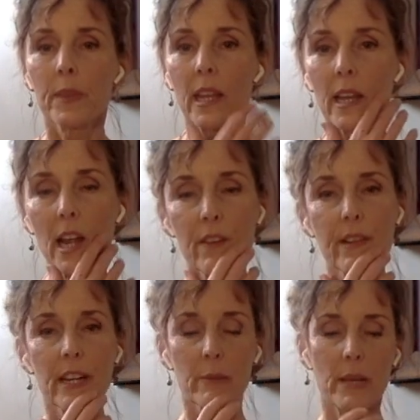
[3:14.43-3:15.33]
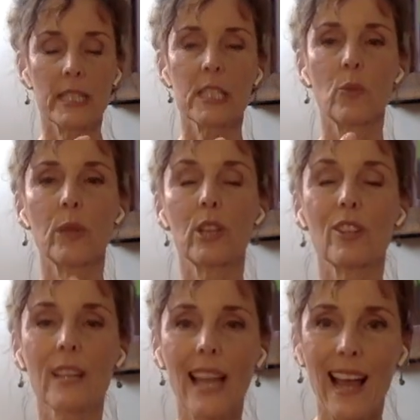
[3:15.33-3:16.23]
In Ayurvedic medicine, we
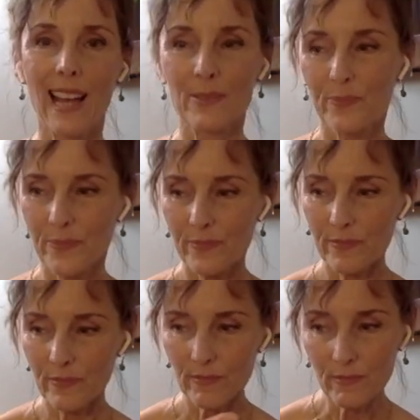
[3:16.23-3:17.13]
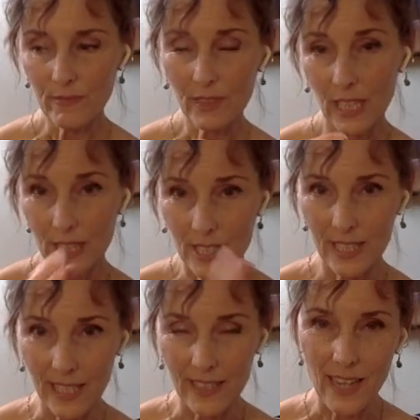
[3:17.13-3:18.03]
look at the
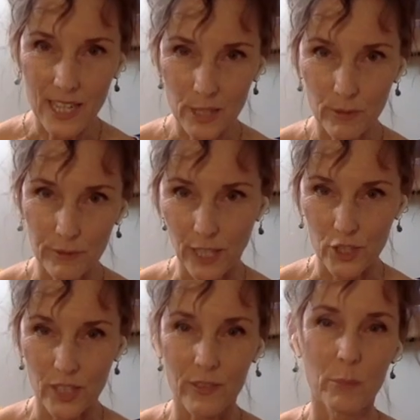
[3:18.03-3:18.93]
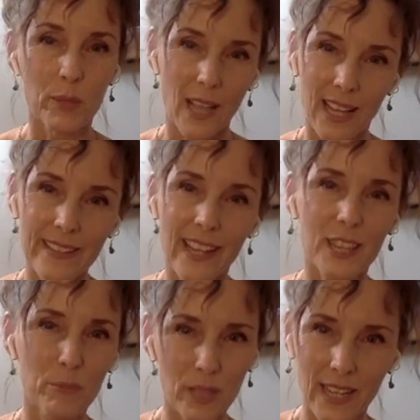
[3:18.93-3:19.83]
skin as a reflection of the blood, and
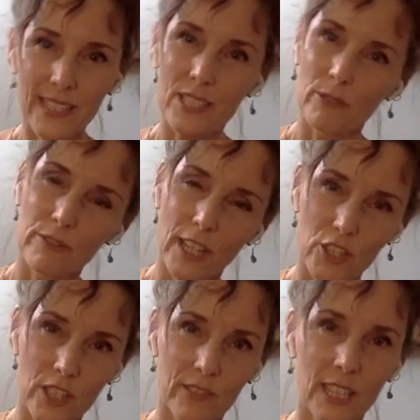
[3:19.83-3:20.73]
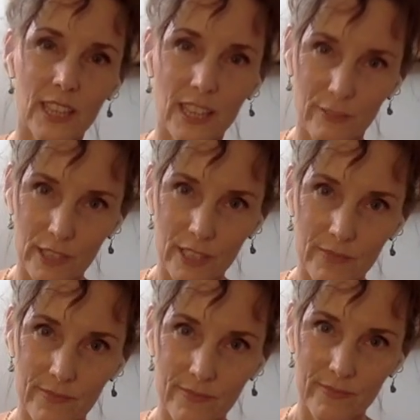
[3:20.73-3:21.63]
the blood as a reflection of the liver.
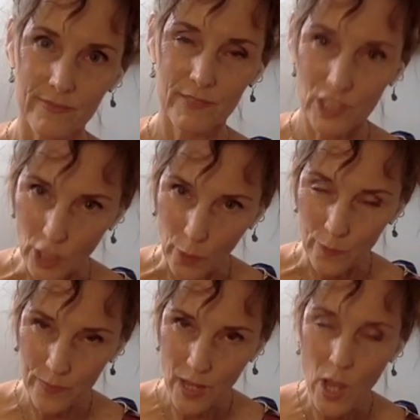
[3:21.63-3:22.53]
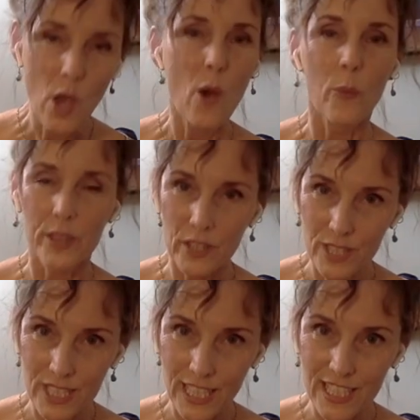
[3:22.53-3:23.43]
So, when there are
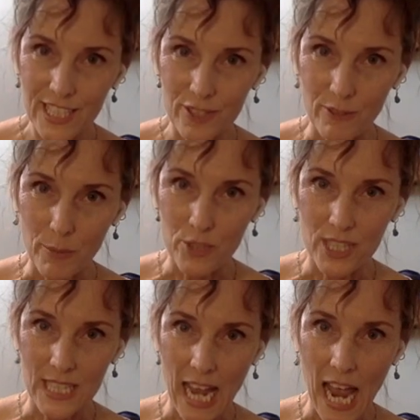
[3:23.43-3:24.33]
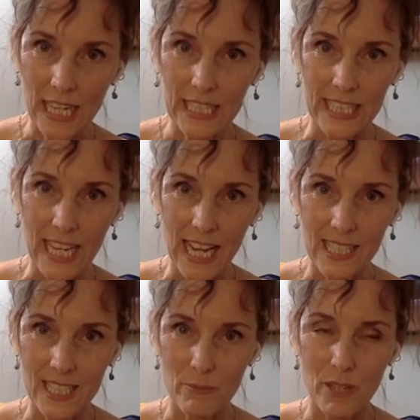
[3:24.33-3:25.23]
skin disruptions, acne,
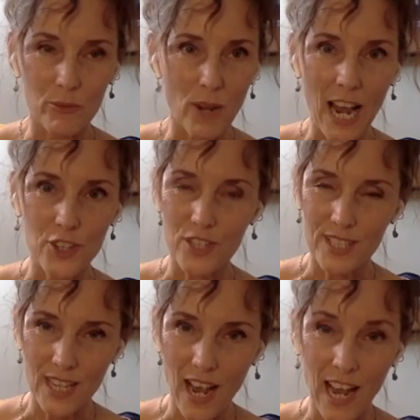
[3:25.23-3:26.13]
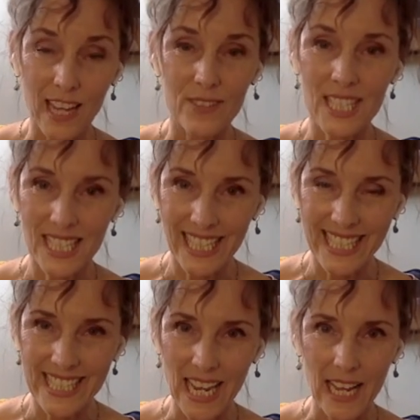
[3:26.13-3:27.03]
eczema, rashes, hives,
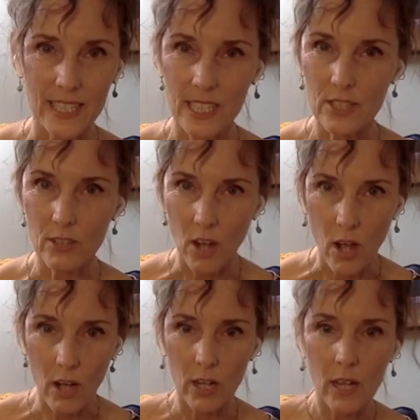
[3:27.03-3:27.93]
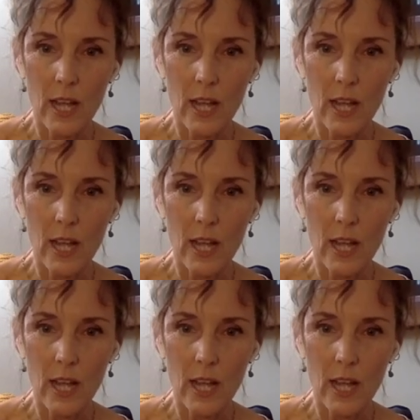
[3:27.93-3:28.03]
skin tags, these are all